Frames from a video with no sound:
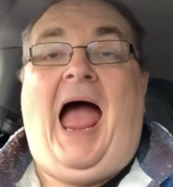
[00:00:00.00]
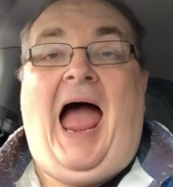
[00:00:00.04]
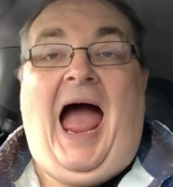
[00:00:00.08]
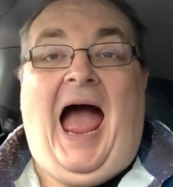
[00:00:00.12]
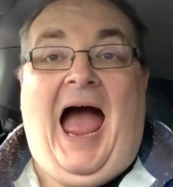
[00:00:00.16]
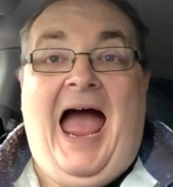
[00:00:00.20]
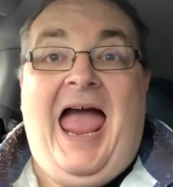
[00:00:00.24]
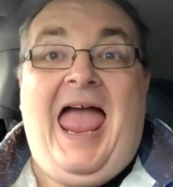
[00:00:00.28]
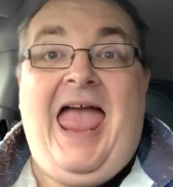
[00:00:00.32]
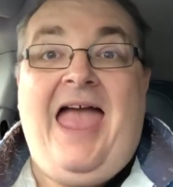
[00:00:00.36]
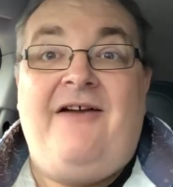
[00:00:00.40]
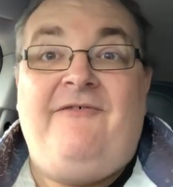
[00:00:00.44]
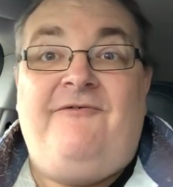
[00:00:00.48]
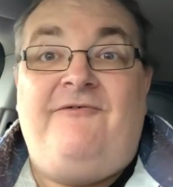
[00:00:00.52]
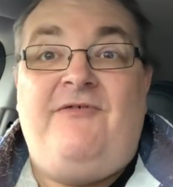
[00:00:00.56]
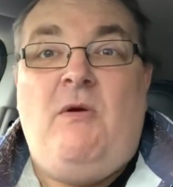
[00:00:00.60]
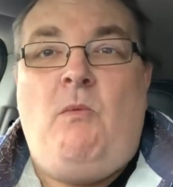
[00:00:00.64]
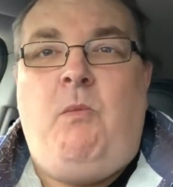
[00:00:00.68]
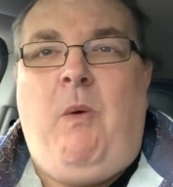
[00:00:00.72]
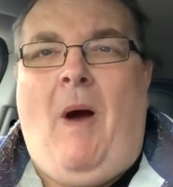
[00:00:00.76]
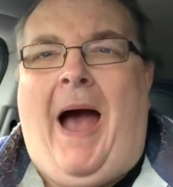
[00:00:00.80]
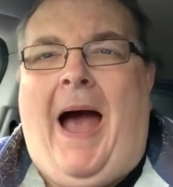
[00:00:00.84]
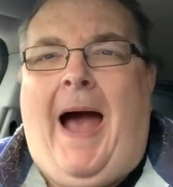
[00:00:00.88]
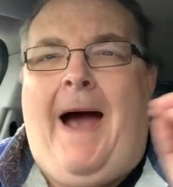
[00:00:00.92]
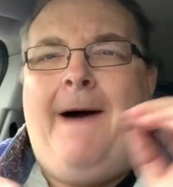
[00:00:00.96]
Hi
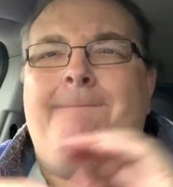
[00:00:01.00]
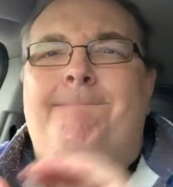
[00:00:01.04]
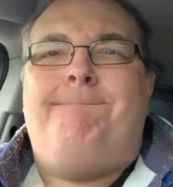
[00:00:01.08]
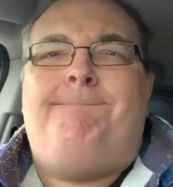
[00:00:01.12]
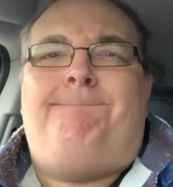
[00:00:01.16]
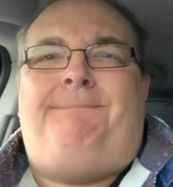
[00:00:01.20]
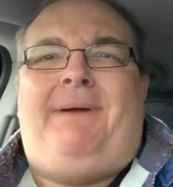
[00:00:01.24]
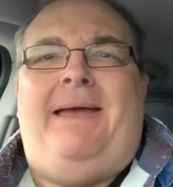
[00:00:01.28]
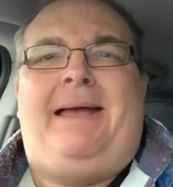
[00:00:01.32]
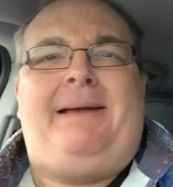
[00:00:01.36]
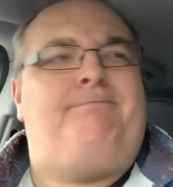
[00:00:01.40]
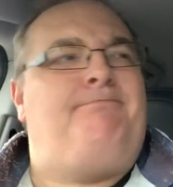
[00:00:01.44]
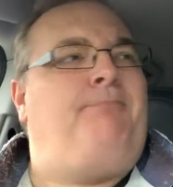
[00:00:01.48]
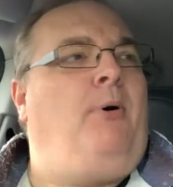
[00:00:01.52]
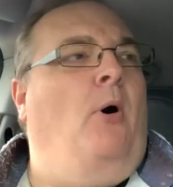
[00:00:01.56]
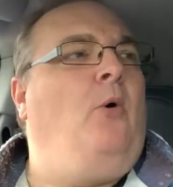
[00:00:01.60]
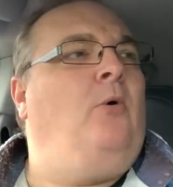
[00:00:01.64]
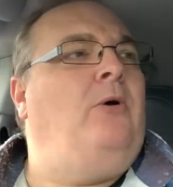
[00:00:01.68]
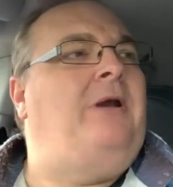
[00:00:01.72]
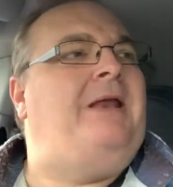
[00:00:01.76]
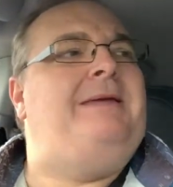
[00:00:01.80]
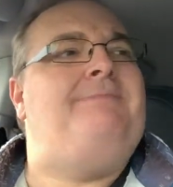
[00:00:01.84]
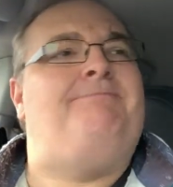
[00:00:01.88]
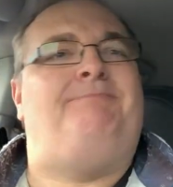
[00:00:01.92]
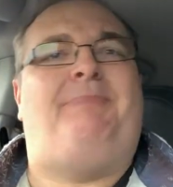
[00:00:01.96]
everyone, Big
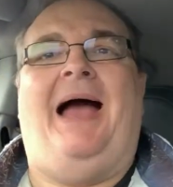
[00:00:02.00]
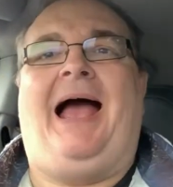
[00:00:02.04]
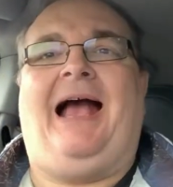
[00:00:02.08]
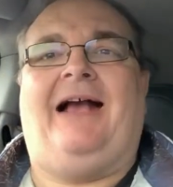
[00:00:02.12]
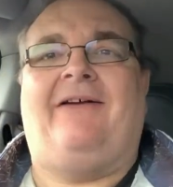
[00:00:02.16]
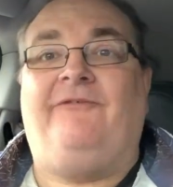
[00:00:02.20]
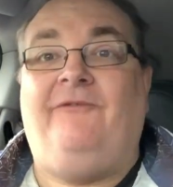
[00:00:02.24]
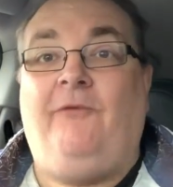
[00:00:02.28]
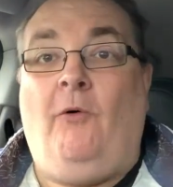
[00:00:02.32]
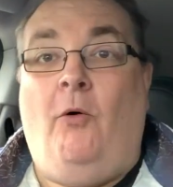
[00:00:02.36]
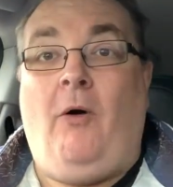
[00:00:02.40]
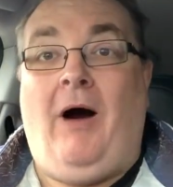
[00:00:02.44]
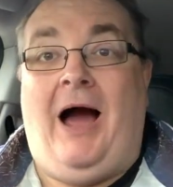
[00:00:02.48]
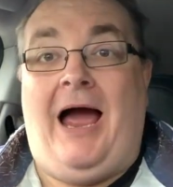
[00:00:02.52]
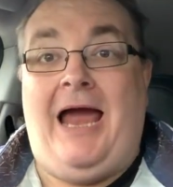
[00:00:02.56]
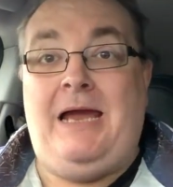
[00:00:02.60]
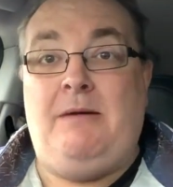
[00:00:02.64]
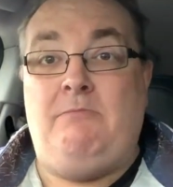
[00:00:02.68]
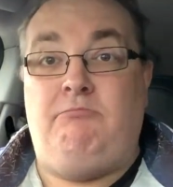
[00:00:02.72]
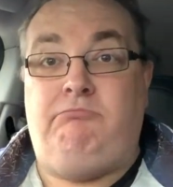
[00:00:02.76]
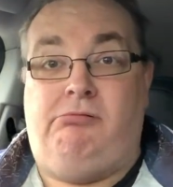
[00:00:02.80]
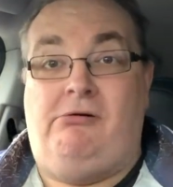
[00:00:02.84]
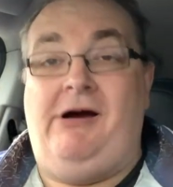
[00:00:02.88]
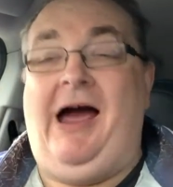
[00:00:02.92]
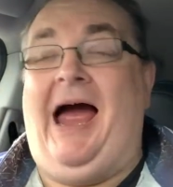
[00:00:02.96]
Pauly back for a
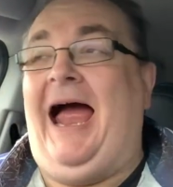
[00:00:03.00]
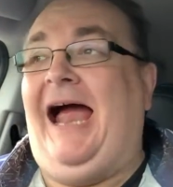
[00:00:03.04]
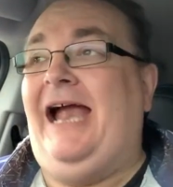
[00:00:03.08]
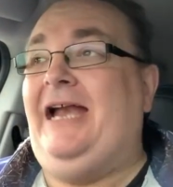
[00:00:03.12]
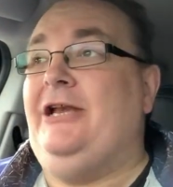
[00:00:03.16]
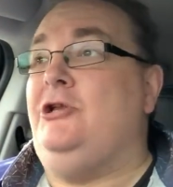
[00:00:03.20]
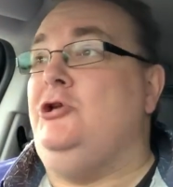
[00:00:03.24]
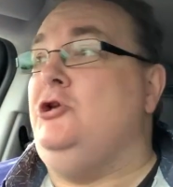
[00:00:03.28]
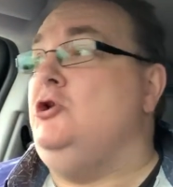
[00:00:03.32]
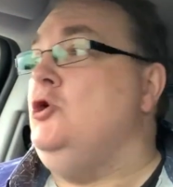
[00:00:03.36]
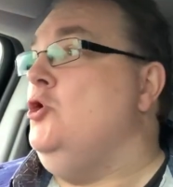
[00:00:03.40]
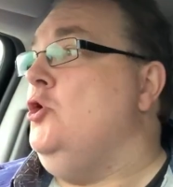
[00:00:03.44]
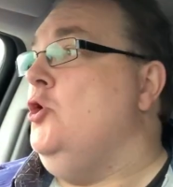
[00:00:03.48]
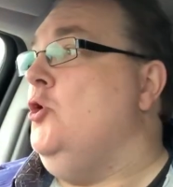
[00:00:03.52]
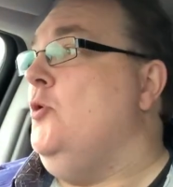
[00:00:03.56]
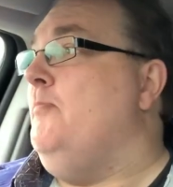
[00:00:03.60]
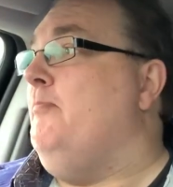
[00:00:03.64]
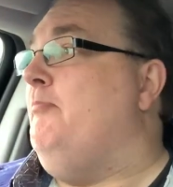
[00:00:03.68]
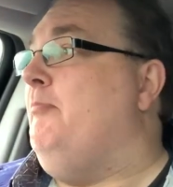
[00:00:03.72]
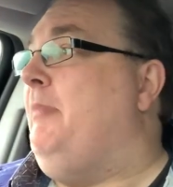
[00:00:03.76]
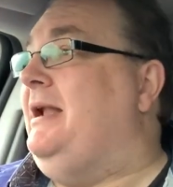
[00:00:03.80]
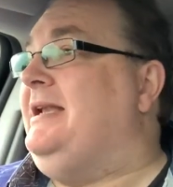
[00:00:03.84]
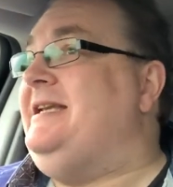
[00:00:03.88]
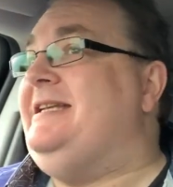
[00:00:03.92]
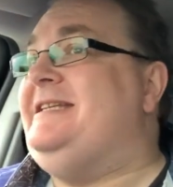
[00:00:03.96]
brand new
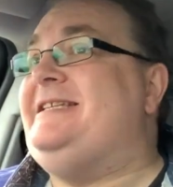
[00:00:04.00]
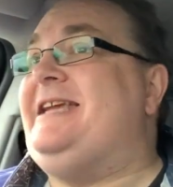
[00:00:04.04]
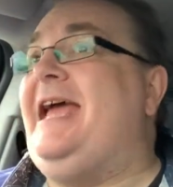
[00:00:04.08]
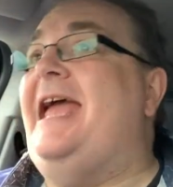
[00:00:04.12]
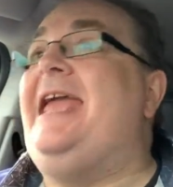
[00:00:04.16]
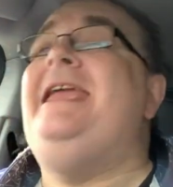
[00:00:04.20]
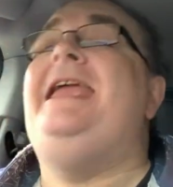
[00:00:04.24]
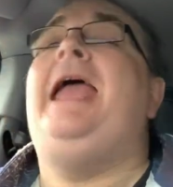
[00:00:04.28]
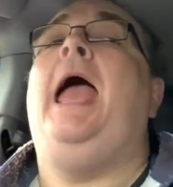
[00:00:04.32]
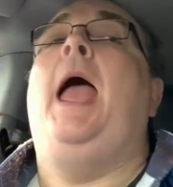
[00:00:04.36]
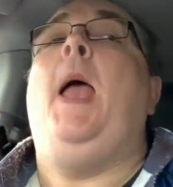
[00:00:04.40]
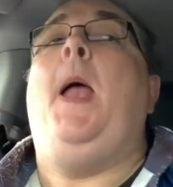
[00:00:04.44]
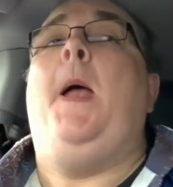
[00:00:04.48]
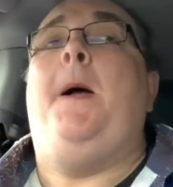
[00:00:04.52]
Monday